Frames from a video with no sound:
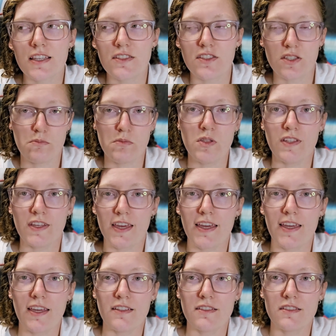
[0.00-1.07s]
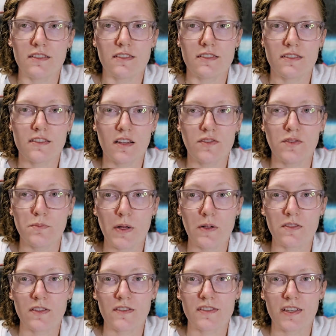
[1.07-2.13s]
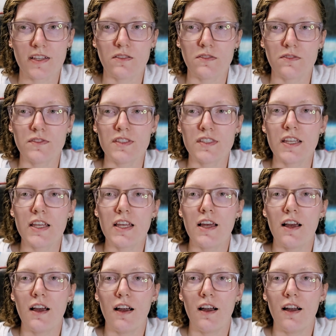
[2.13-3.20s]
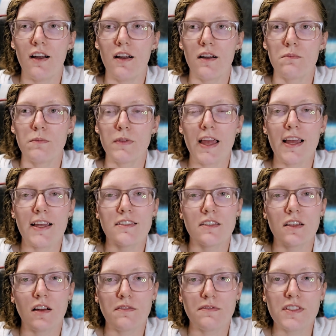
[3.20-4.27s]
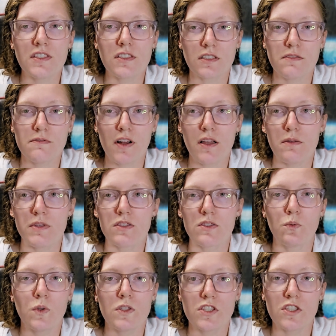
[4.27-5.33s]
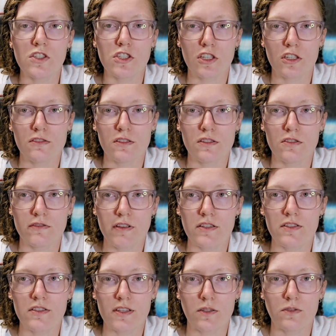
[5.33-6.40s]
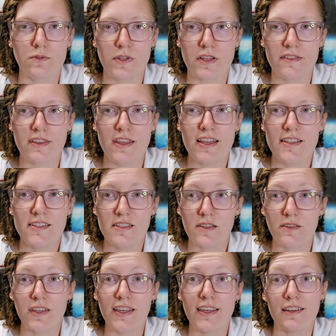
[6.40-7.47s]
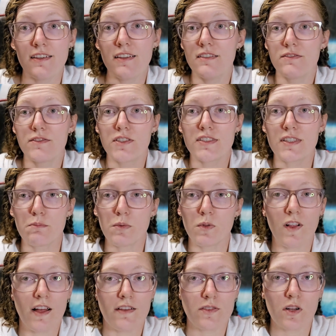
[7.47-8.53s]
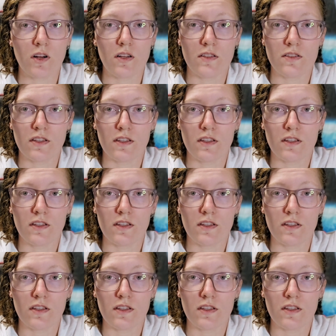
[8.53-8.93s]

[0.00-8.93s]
communicate stuff about ourselves and our physical environment. So what do you choose to surround yourself with? So here, for example, I've got